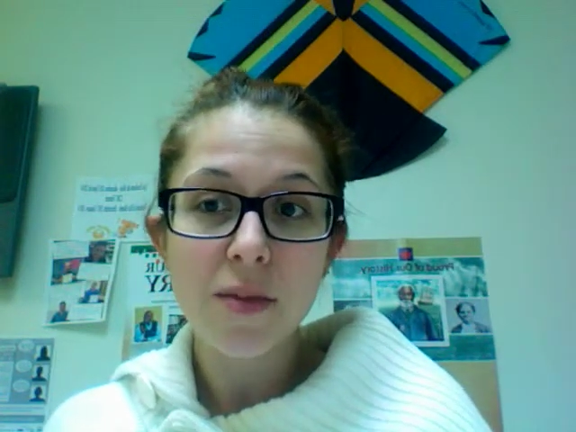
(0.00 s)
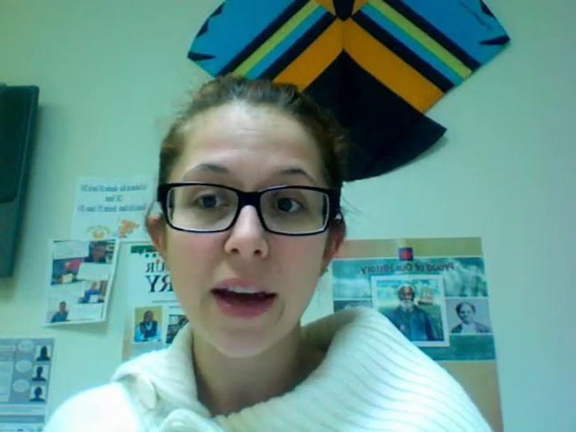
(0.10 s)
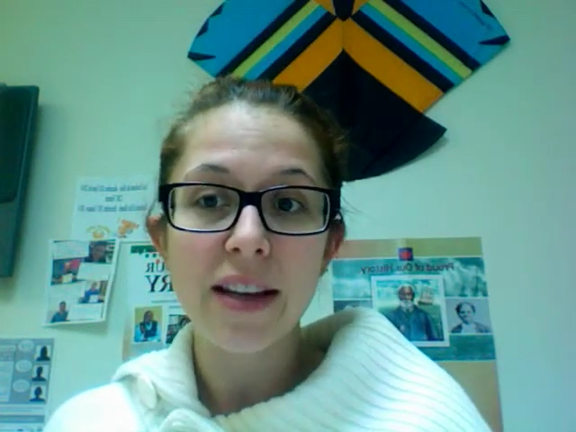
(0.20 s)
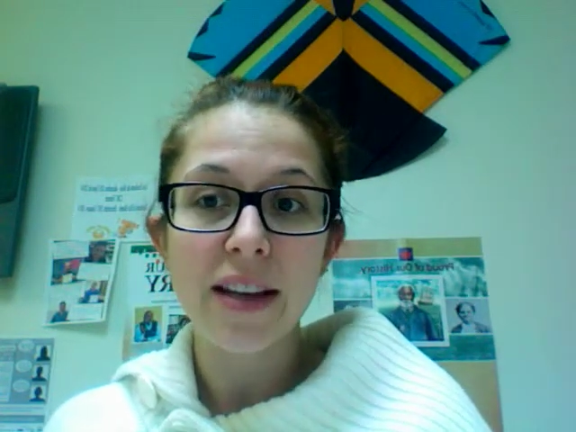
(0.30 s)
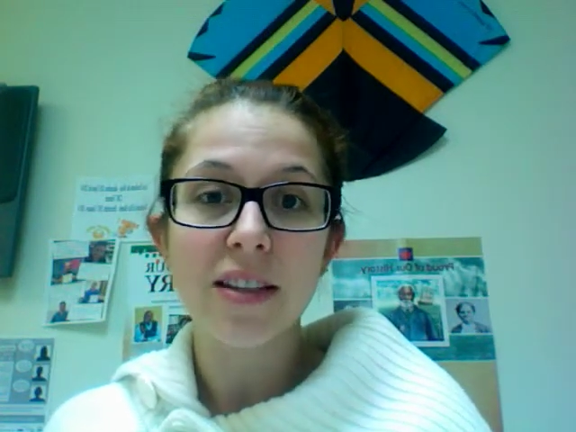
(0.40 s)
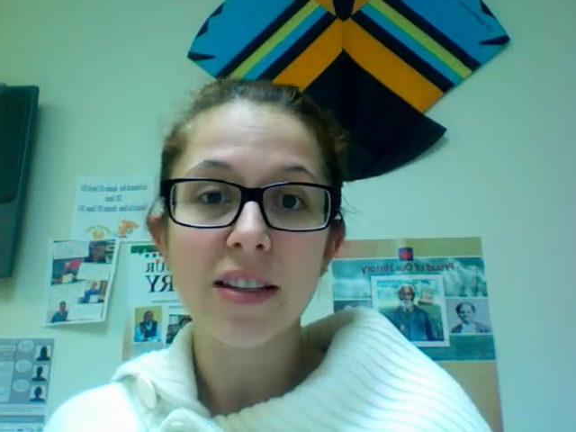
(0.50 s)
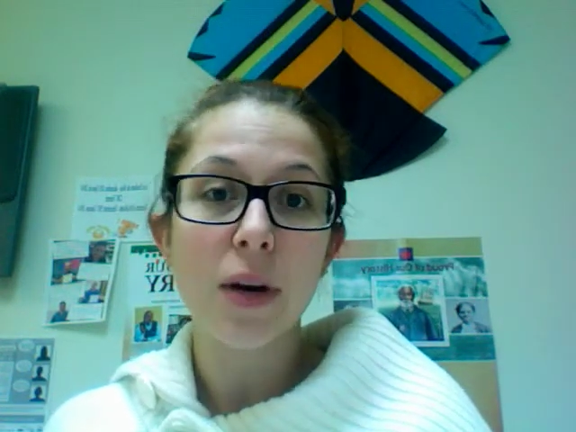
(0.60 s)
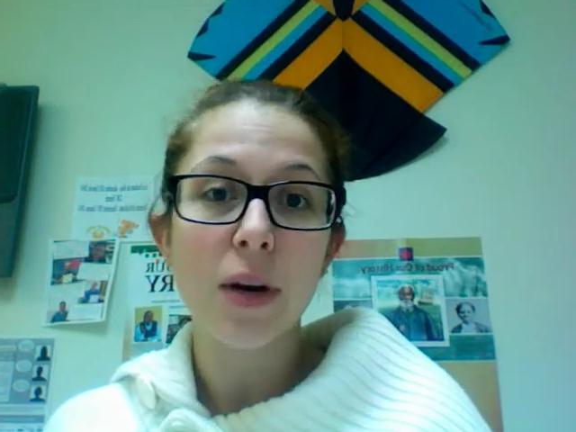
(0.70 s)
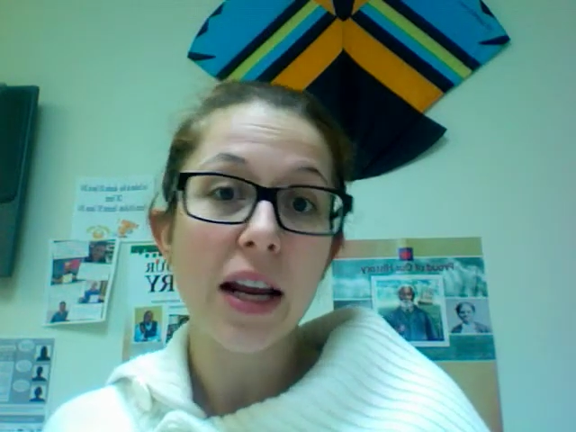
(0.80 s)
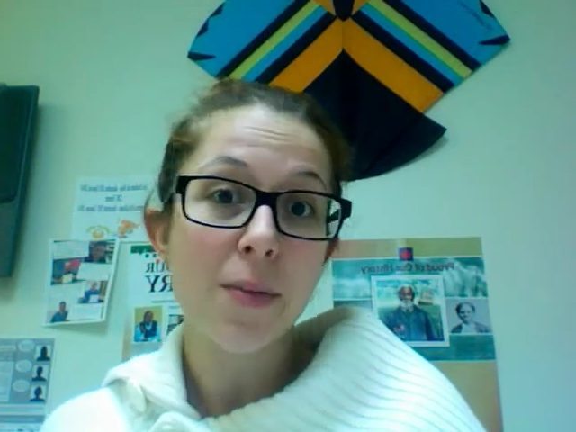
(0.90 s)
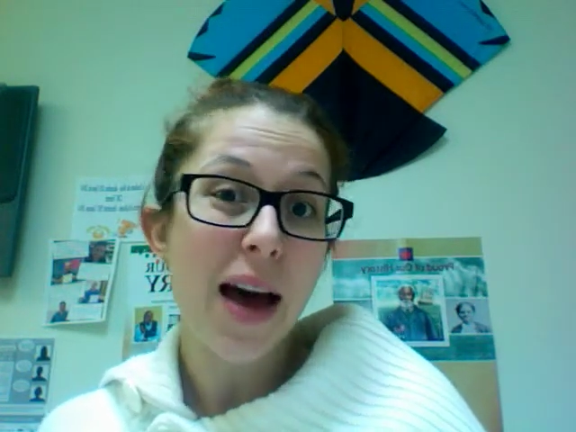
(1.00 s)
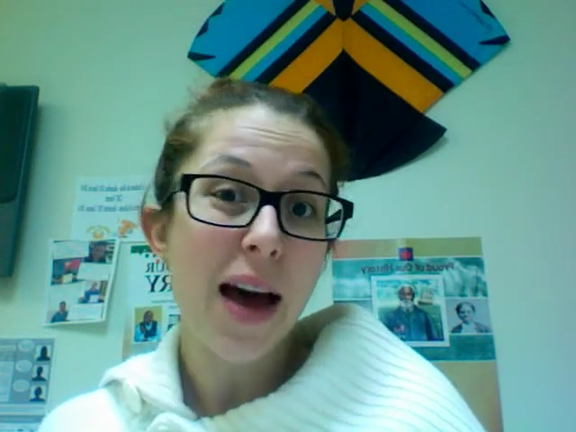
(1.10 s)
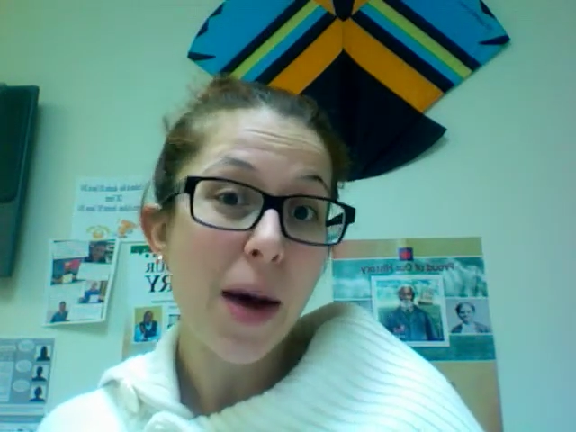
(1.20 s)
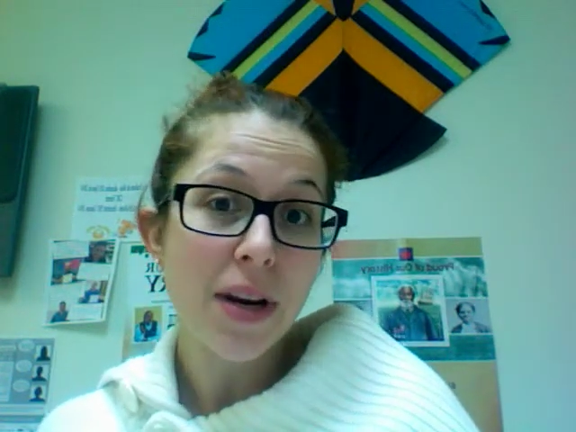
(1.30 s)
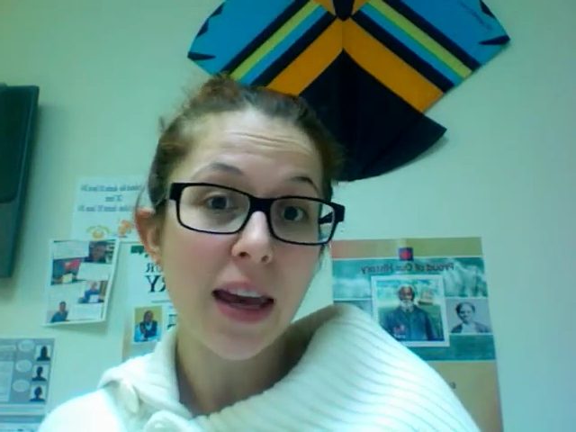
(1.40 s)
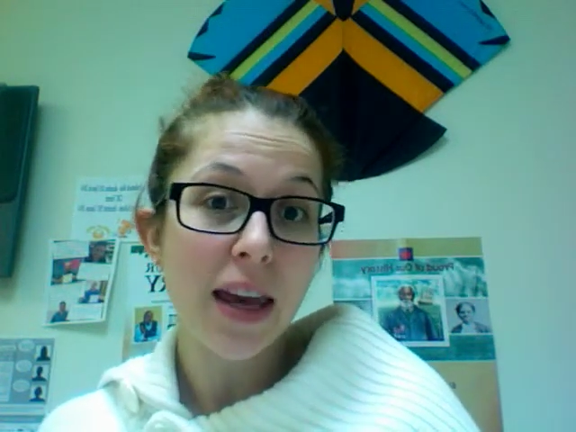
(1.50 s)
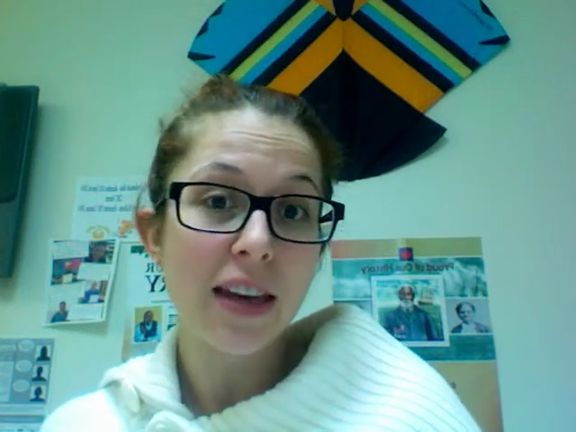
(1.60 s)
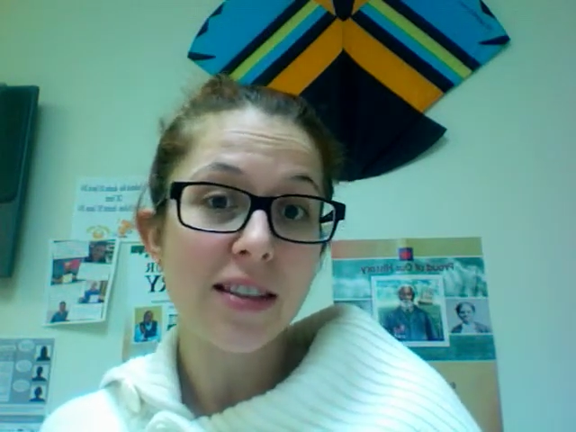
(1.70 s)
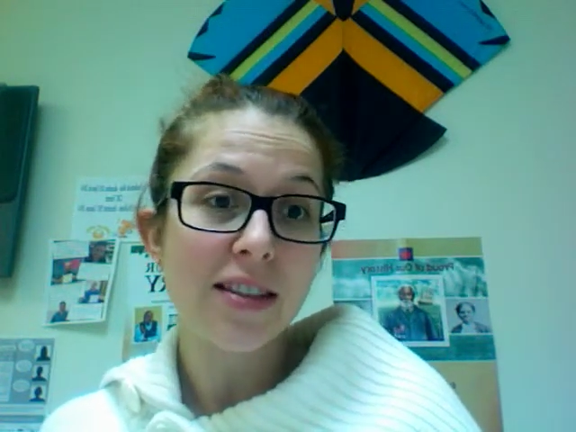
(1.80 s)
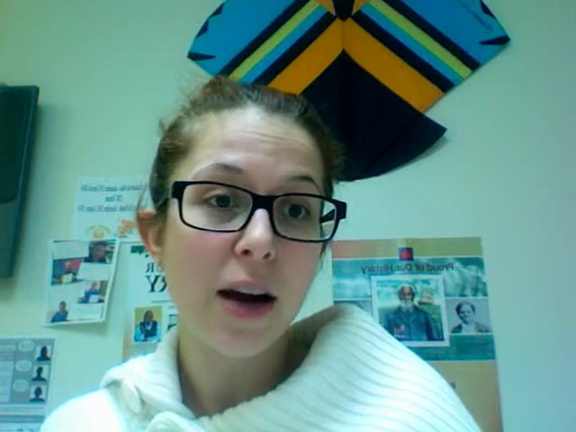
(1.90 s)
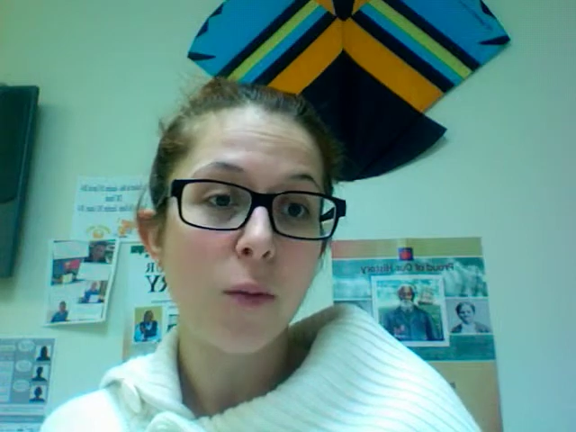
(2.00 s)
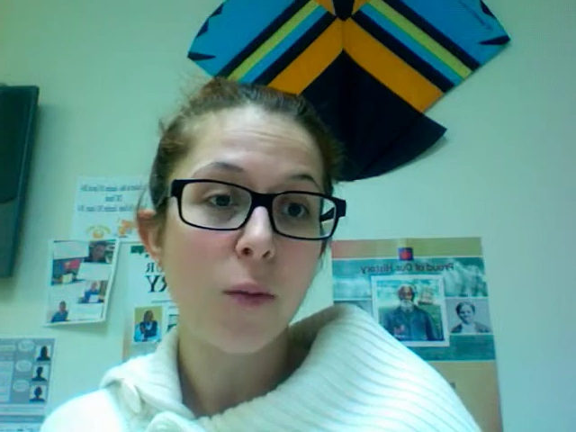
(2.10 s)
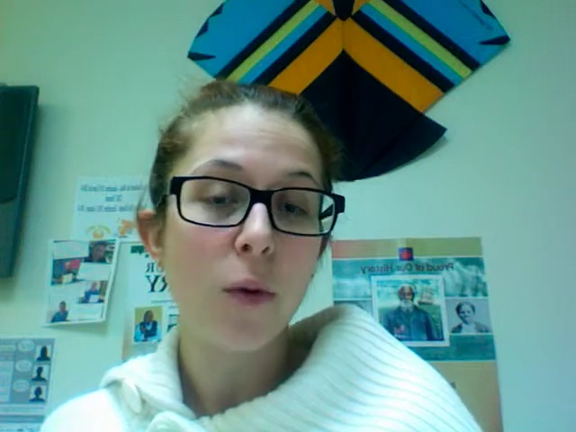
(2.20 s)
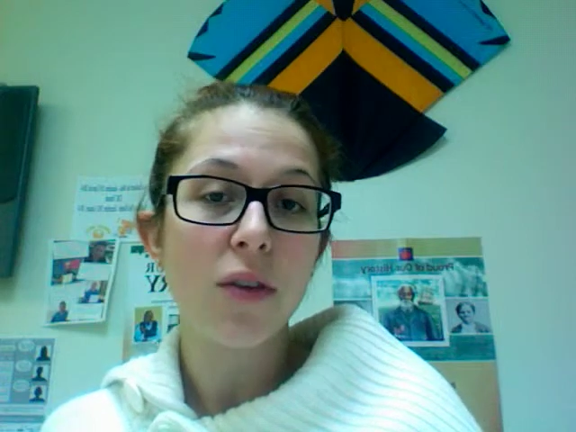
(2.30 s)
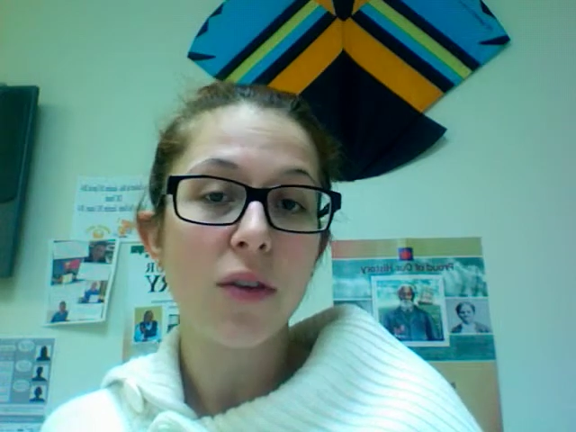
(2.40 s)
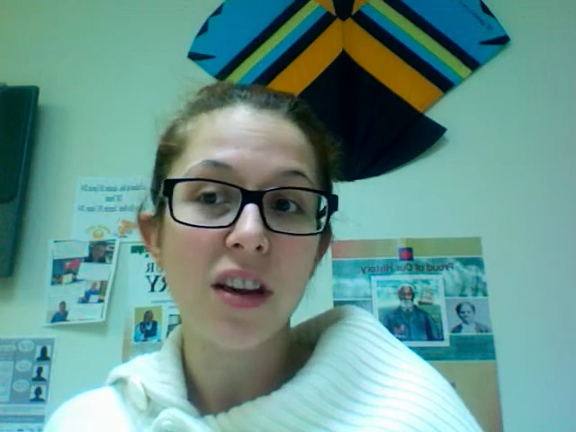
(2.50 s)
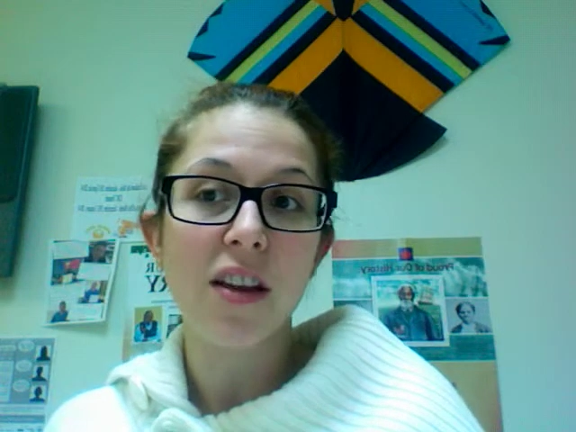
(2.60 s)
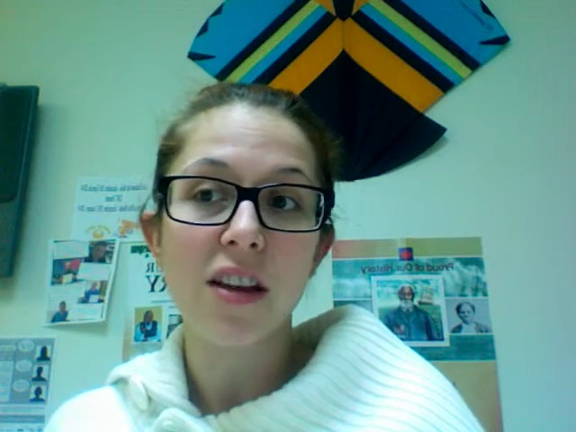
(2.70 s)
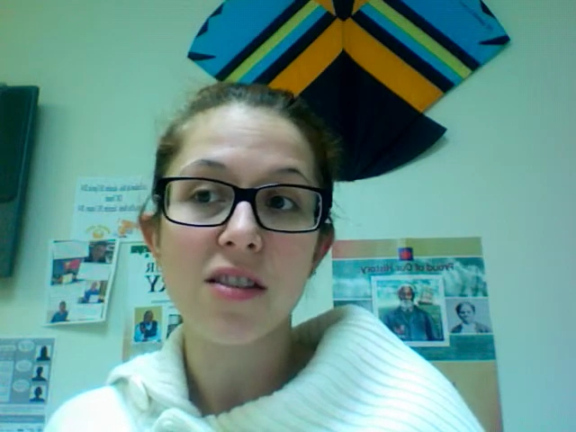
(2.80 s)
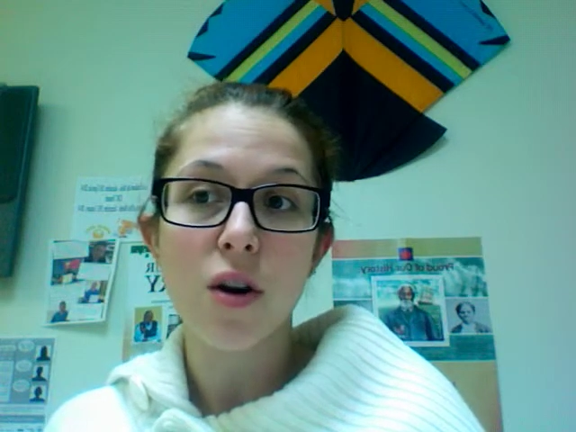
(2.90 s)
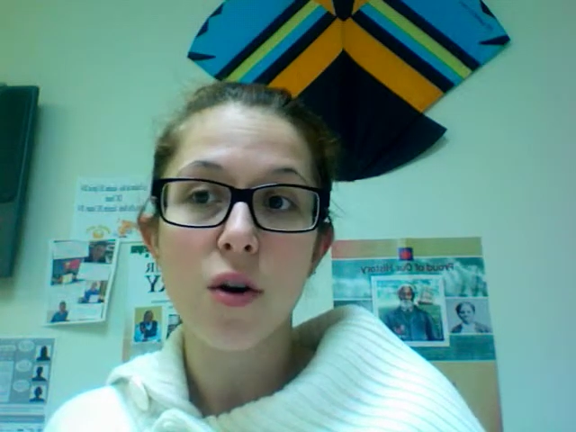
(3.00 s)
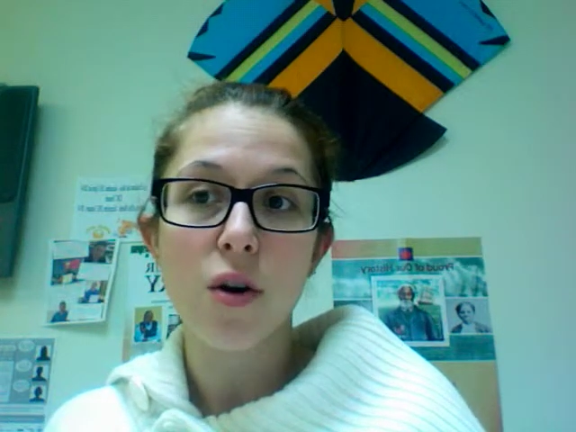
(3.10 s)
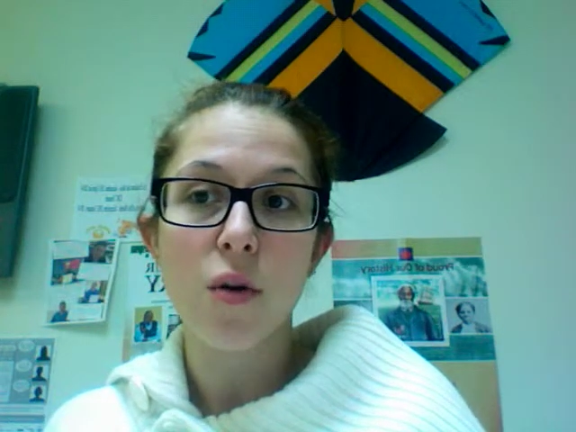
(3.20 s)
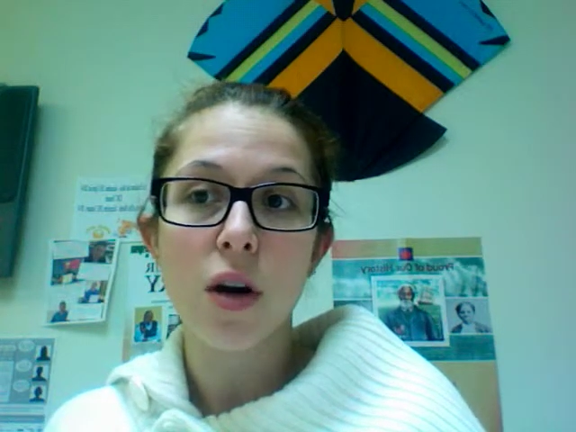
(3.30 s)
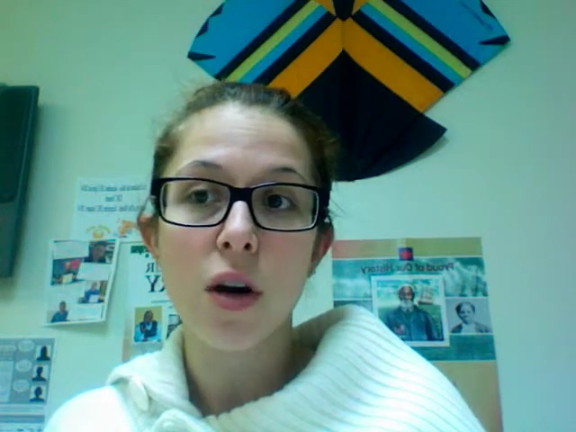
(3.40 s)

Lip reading: but what ends up happening is that we feel as though